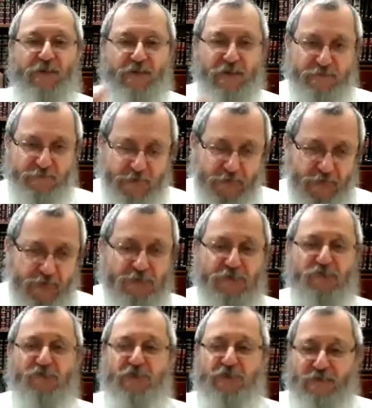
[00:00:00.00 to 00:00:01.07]
let's make
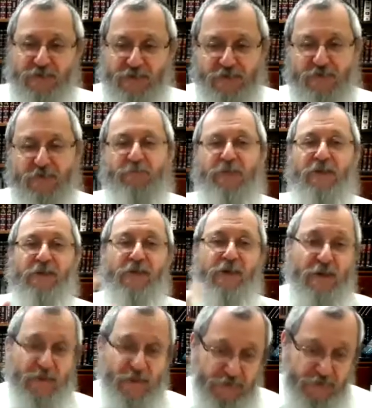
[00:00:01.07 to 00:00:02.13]
Kiddush, let's eat something,
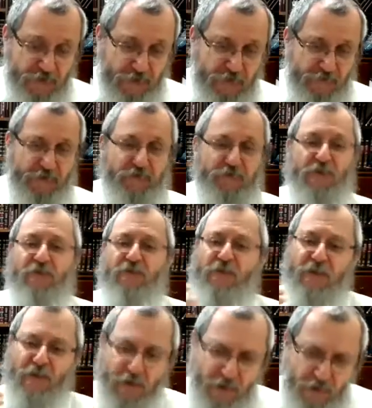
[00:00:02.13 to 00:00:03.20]
let's hear Dvar
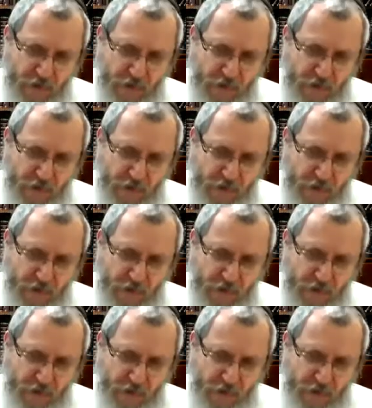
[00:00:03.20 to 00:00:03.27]
Torah,